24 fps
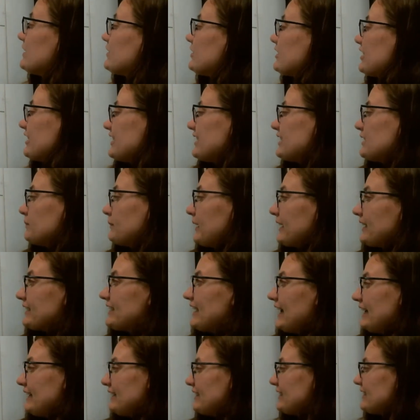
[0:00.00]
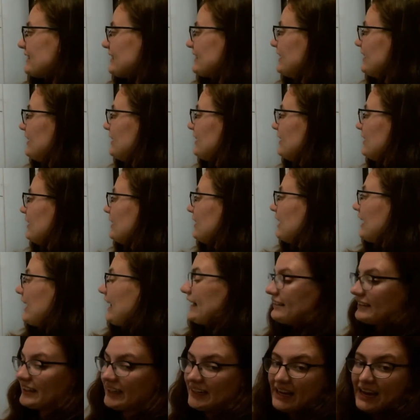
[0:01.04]
So this is my tens,
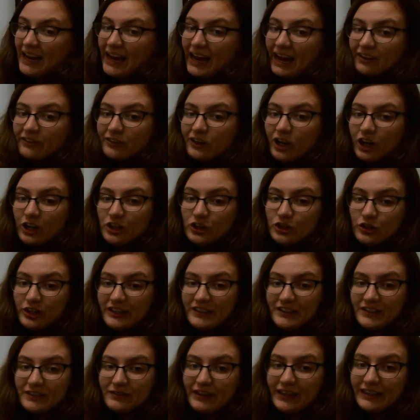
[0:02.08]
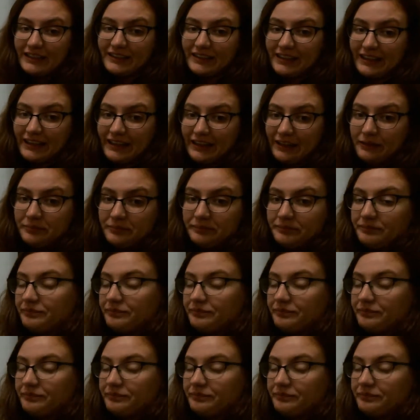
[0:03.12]
and then I have hundredths right there.